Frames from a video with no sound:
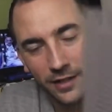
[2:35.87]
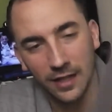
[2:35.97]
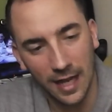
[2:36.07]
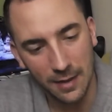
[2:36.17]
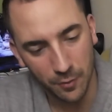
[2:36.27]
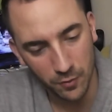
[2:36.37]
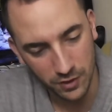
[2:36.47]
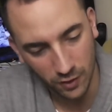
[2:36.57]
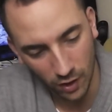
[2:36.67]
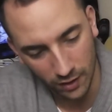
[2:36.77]
The
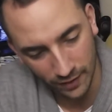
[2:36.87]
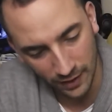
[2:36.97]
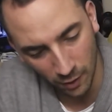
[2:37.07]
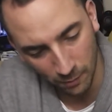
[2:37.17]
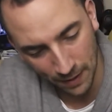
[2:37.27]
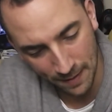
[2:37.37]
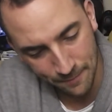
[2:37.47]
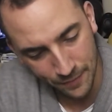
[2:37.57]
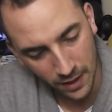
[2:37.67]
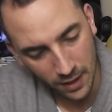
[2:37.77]
label's kind of a little bit
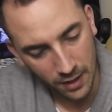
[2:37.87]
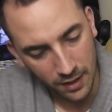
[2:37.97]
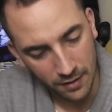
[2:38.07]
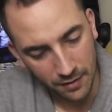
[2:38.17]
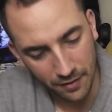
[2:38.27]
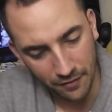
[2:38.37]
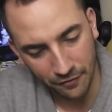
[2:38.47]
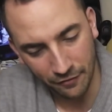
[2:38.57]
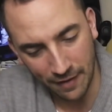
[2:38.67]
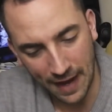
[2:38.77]

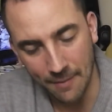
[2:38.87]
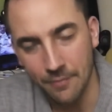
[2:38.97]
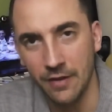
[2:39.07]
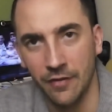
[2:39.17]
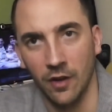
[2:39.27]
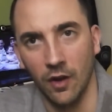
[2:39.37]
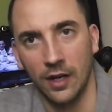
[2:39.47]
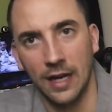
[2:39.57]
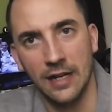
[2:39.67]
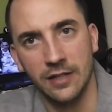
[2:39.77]
flat, if you
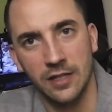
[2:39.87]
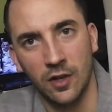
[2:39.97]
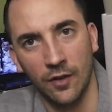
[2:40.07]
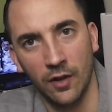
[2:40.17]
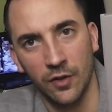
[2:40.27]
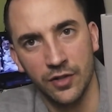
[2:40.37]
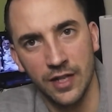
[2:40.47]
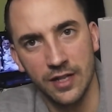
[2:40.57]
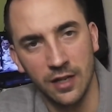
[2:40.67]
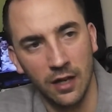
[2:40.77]
like, as it's kind of lost
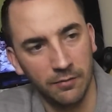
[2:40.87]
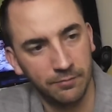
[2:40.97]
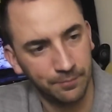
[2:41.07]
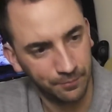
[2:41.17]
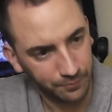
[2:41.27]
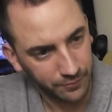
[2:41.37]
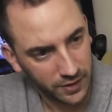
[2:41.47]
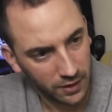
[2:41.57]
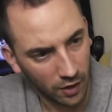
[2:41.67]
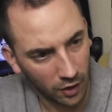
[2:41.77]
its
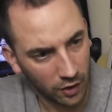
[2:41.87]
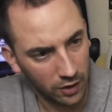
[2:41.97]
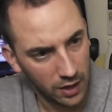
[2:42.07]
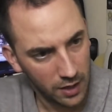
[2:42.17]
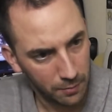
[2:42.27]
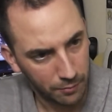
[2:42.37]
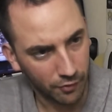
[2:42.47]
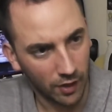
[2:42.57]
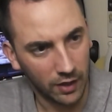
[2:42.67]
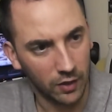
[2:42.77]
like
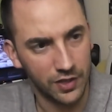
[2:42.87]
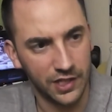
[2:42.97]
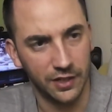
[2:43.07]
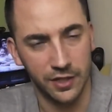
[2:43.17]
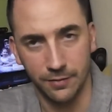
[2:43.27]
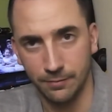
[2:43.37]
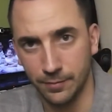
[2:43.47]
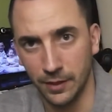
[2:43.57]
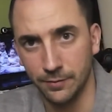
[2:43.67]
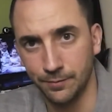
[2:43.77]
bright glossiness,
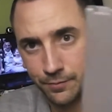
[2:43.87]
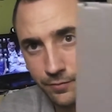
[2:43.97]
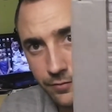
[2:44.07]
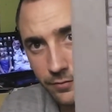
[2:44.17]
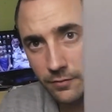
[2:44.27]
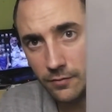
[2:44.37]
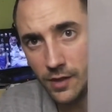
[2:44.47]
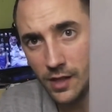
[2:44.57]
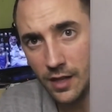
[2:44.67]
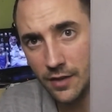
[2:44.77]
but
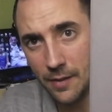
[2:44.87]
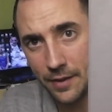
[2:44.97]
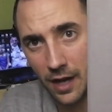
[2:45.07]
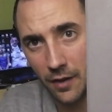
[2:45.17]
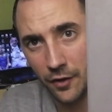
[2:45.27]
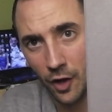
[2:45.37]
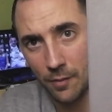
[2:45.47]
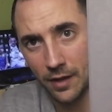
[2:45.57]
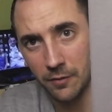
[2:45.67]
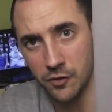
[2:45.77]
there we go. The
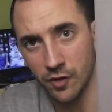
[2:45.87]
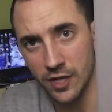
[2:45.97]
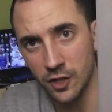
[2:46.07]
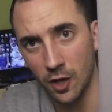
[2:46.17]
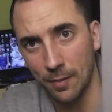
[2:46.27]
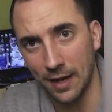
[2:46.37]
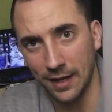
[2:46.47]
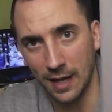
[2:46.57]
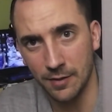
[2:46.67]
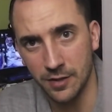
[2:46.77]
Nightmare on Elm Street, it's not a bad
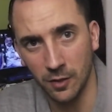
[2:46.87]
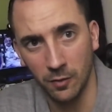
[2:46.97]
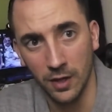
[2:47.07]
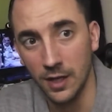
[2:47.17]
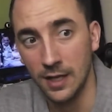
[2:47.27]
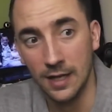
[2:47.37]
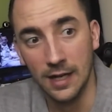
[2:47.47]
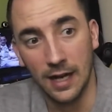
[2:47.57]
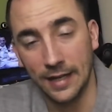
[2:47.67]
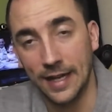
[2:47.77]
game at all.
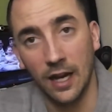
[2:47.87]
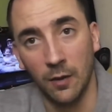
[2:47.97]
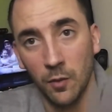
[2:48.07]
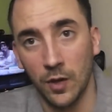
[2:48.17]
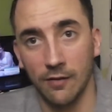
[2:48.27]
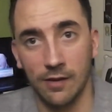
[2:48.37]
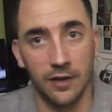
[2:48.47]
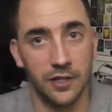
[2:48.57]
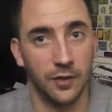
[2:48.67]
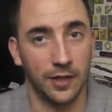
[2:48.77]
And again, I will get
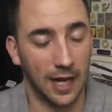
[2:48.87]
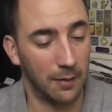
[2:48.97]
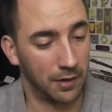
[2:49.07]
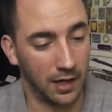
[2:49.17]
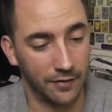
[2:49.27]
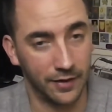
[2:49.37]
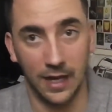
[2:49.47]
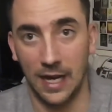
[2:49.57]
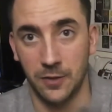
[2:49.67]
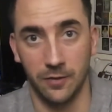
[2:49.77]
around to doing a gameplay of
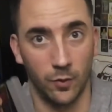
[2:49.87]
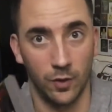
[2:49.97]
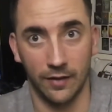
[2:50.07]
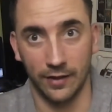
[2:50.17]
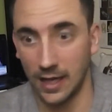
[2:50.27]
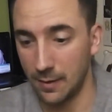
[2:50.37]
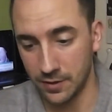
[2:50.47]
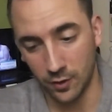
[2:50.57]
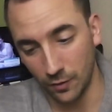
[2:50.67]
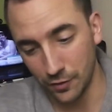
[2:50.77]
it, as with all the other games
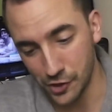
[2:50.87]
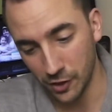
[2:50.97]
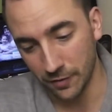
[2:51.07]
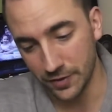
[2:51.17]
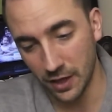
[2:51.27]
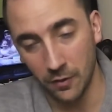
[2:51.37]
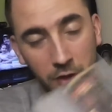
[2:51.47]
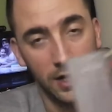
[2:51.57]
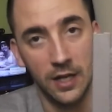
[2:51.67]
I've got on the shelf, so